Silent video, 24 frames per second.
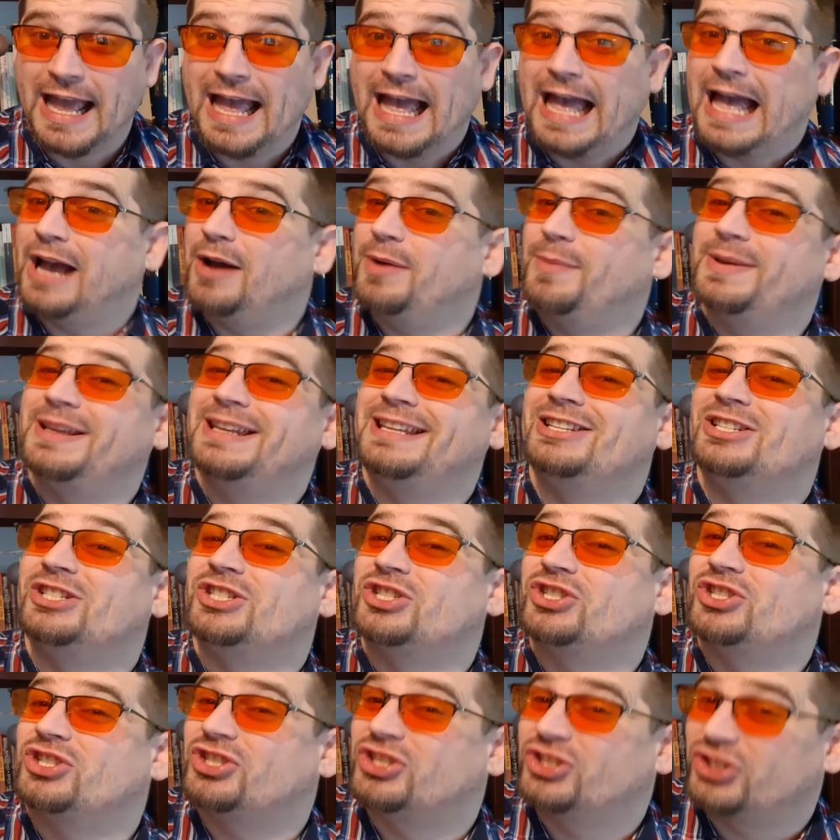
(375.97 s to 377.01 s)
How many
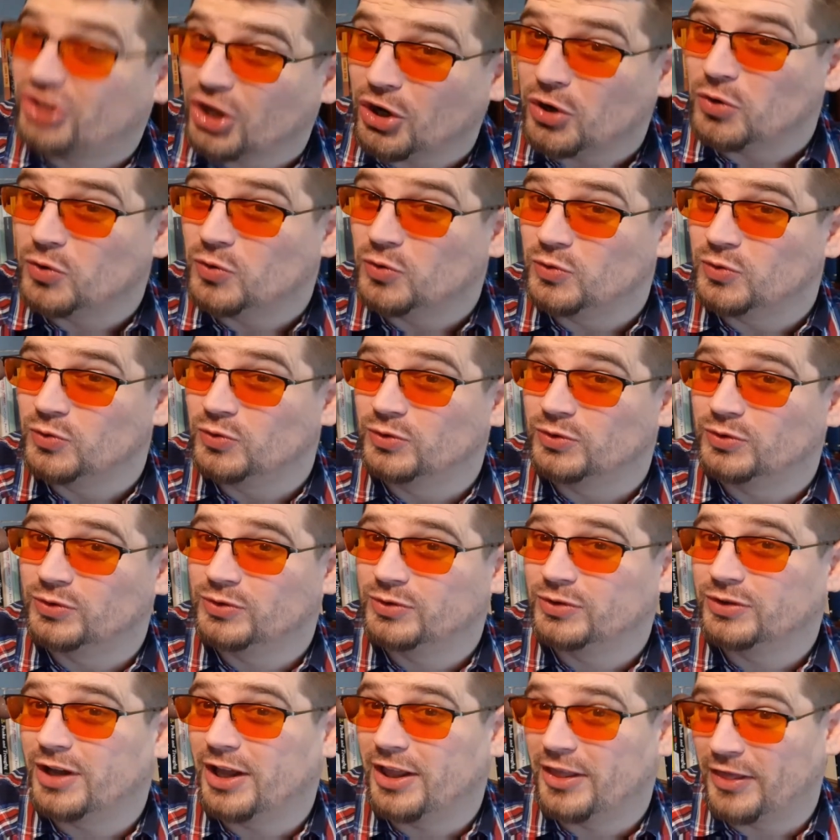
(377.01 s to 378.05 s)
stone
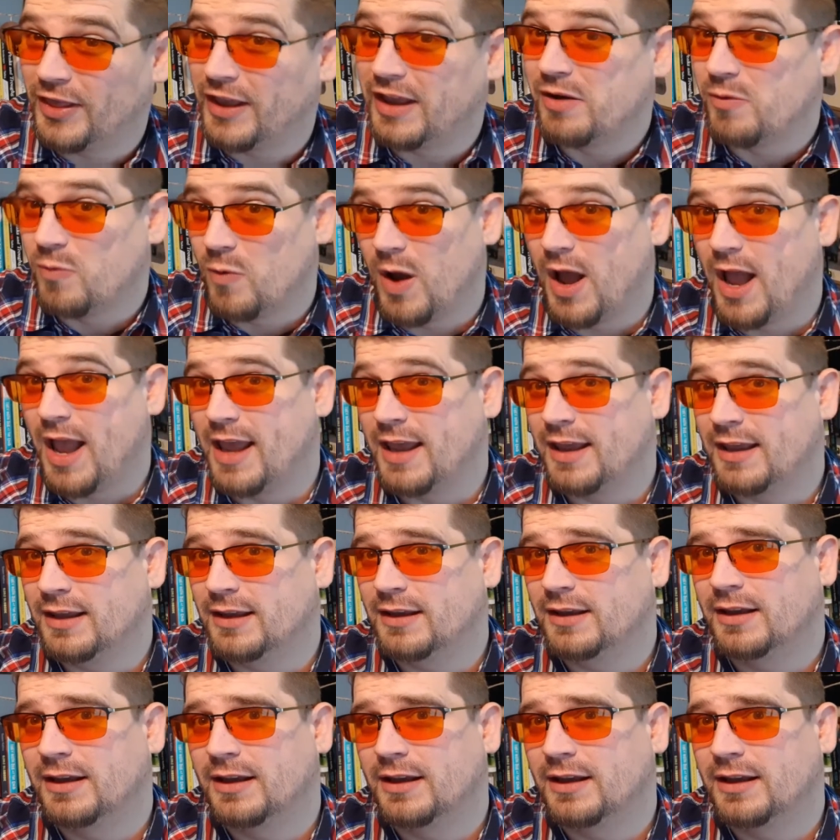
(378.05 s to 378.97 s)
they weigh.